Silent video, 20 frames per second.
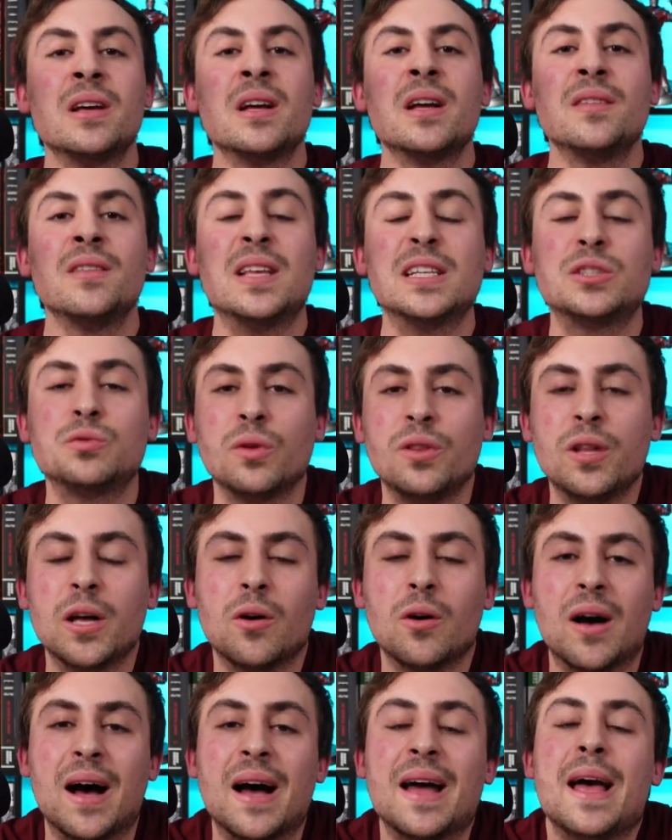This one, though,
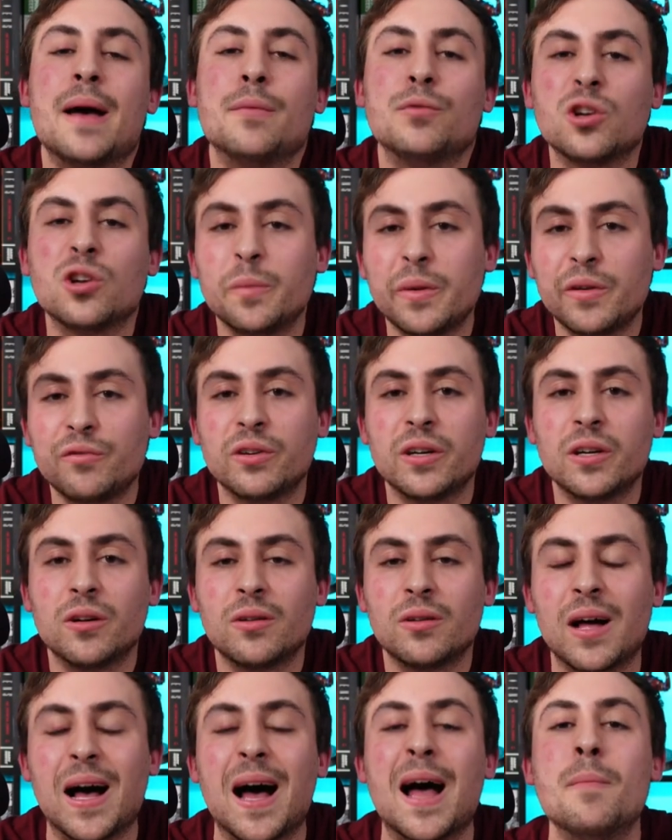I am going to be
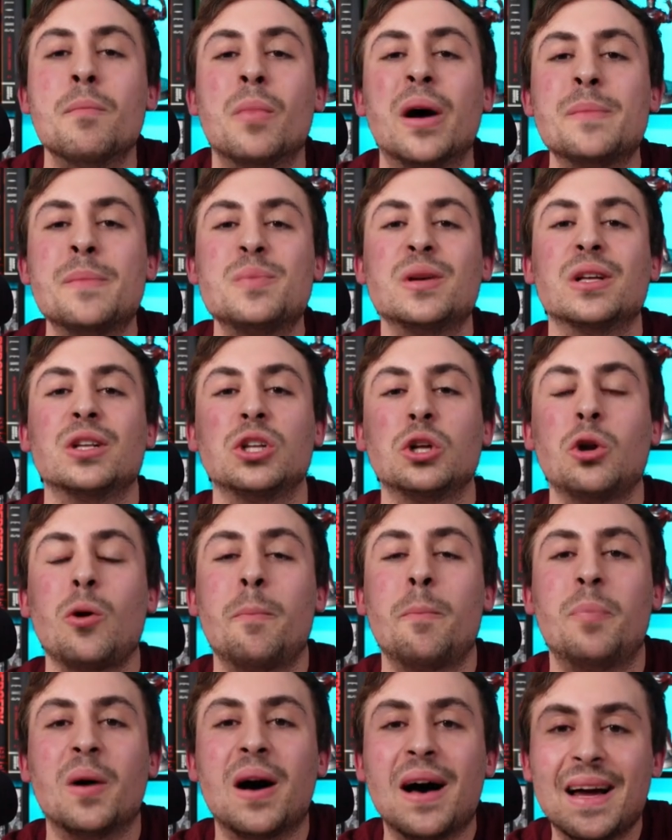real. I might be a little
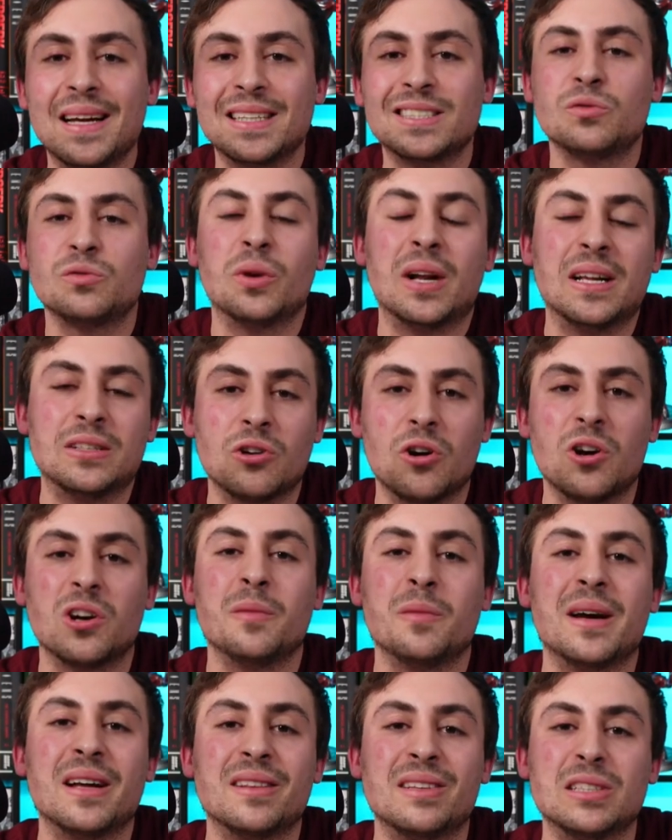biased when I talk
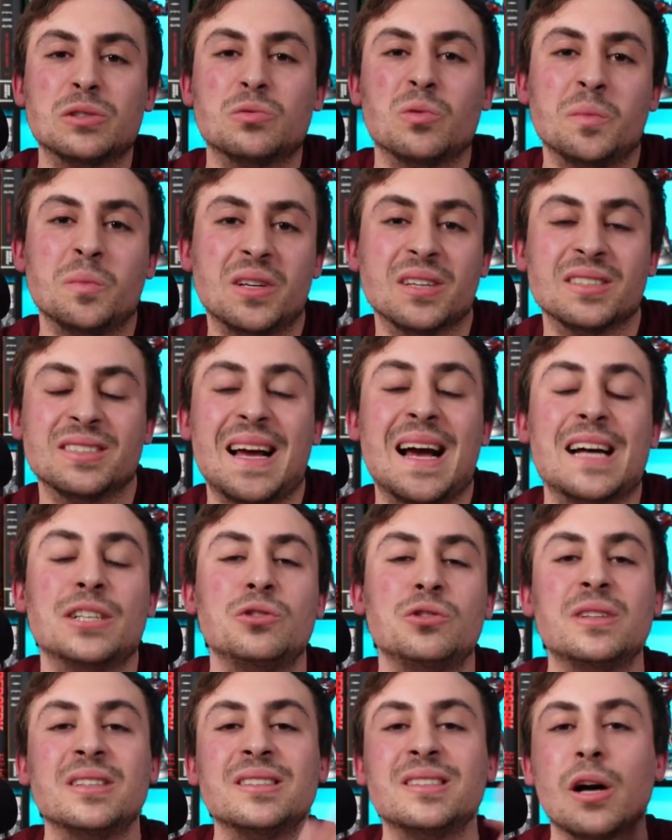about this one because, as you
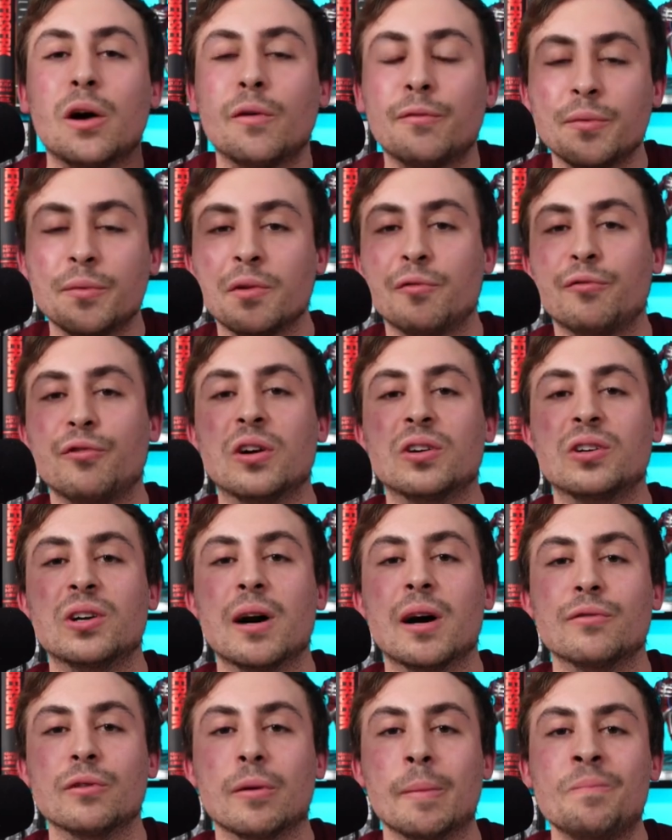can tell from the front
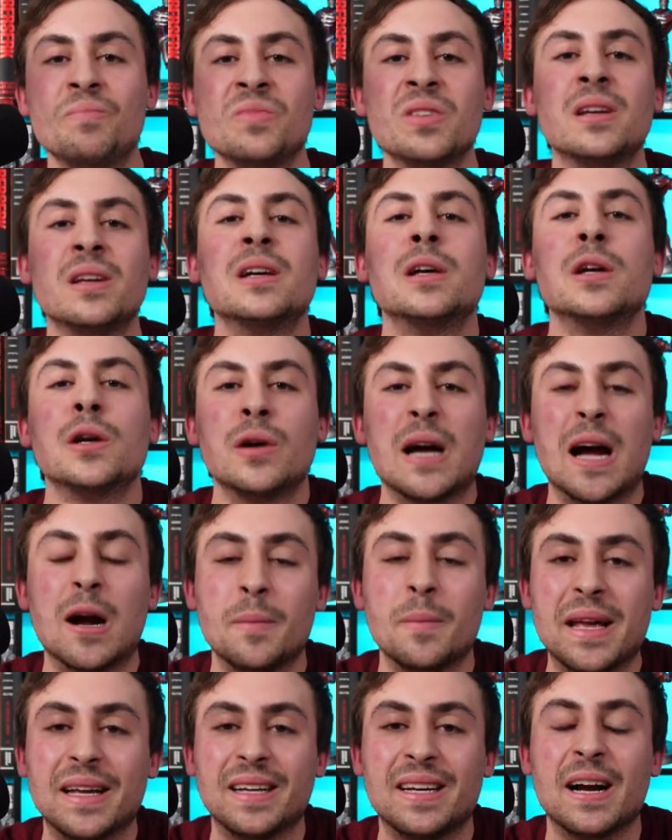cover, our
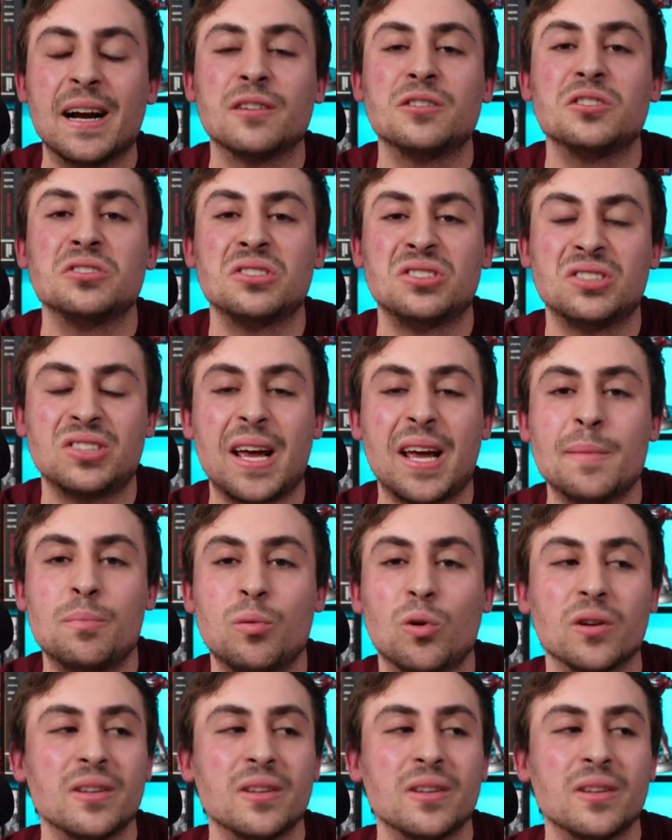main character is a skateboarder.